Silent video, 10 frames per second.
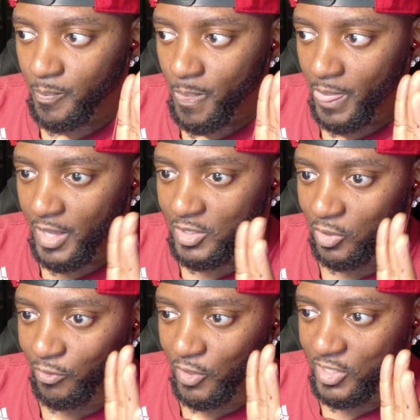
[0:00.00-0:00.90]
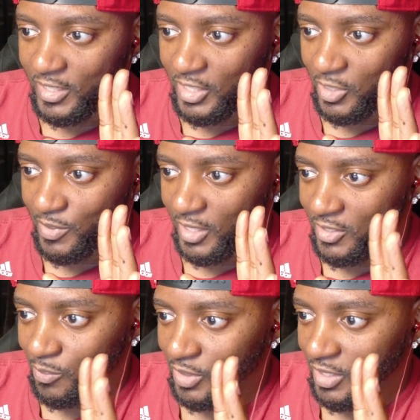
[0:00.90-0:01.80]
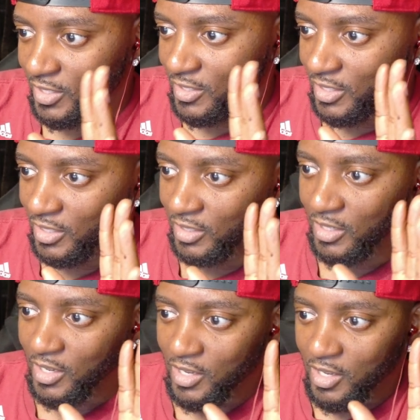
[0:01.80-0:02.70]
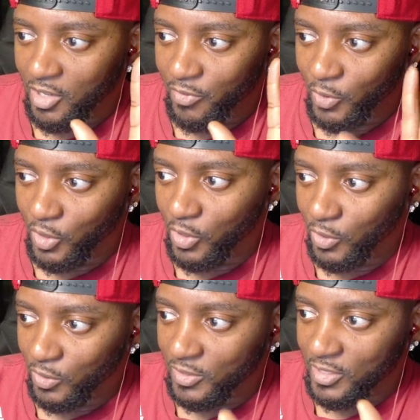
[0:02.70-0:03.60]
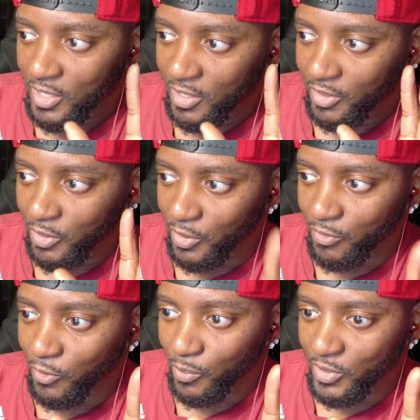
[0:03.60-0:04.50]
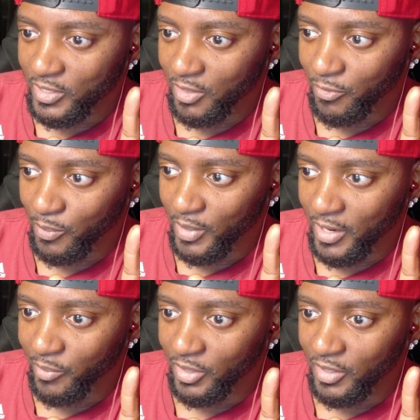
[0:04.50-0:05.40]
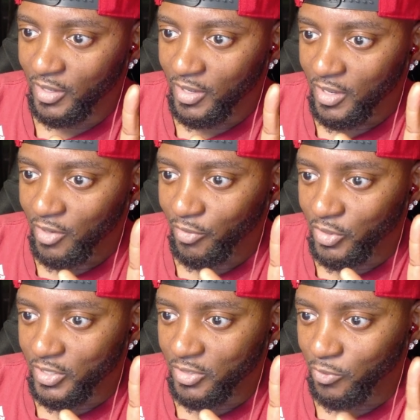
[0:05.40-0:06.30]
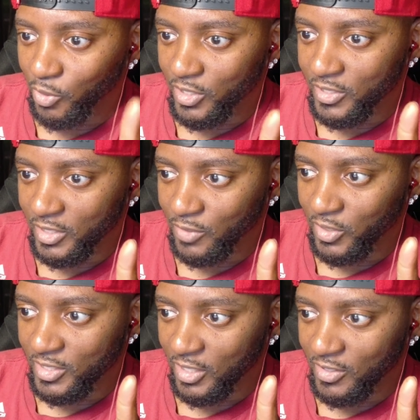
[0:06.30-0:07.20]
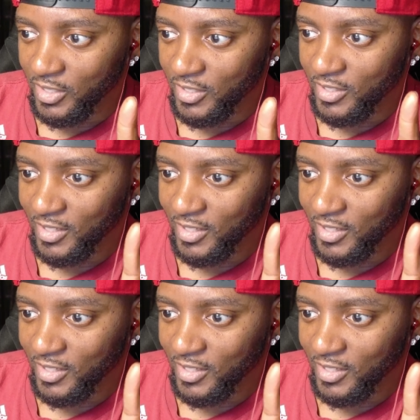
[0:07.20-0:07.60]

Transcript: So the first thing that jumps out to me is the field goals, 34% for Miami versus 46 for the Celtics.